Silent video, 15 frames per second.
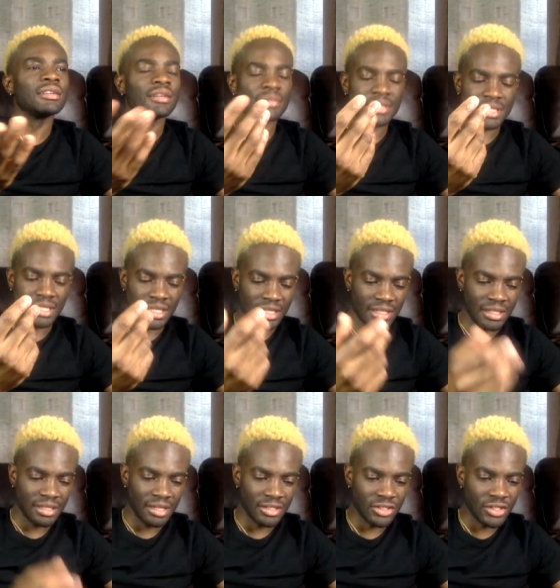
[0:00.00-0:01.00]
Let me see.
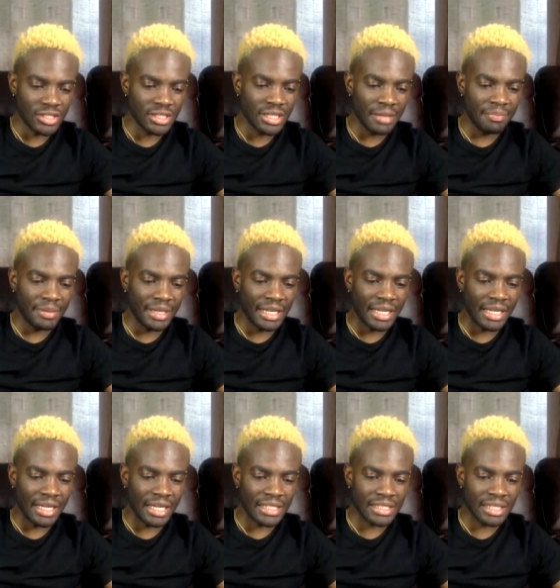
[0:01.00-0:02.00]
You just step in and
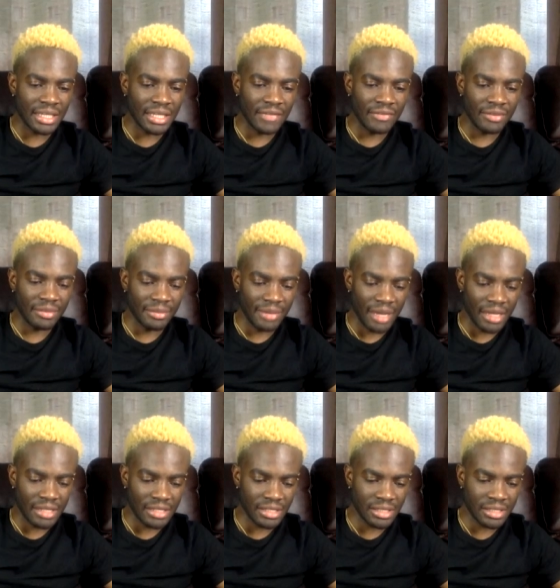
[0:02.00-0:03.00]
answer evening, my
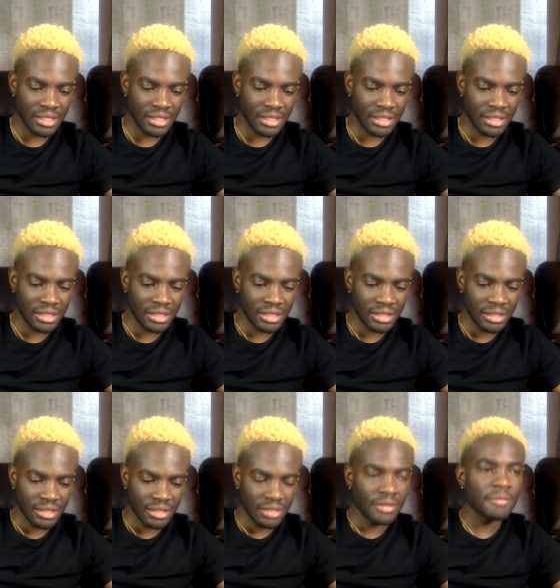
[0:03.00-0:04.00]
boss. I
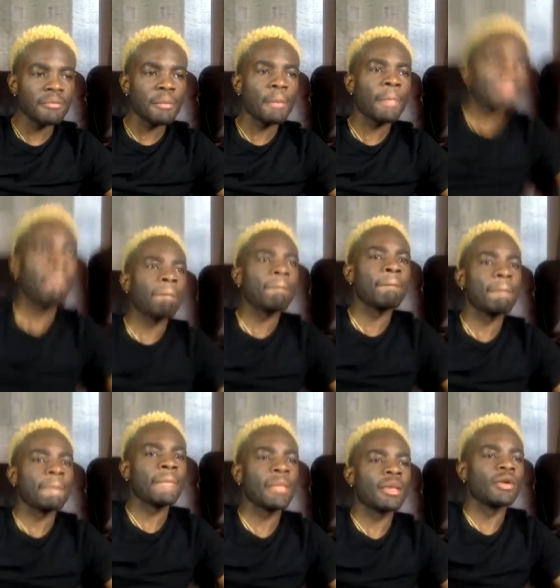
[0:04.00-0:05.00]
got Batman
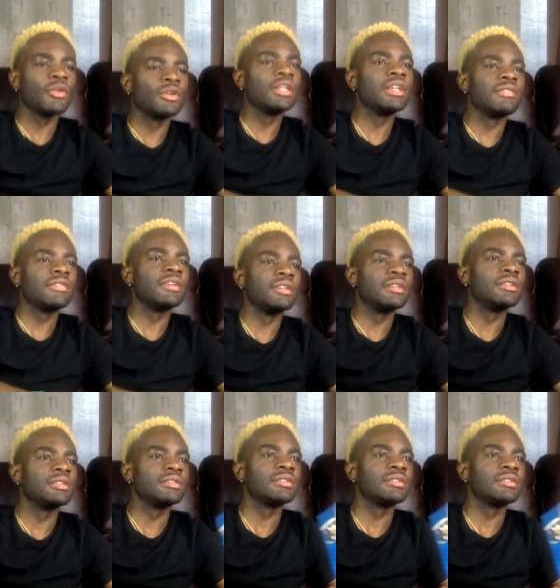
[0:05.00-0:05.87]
Lego. Good evening.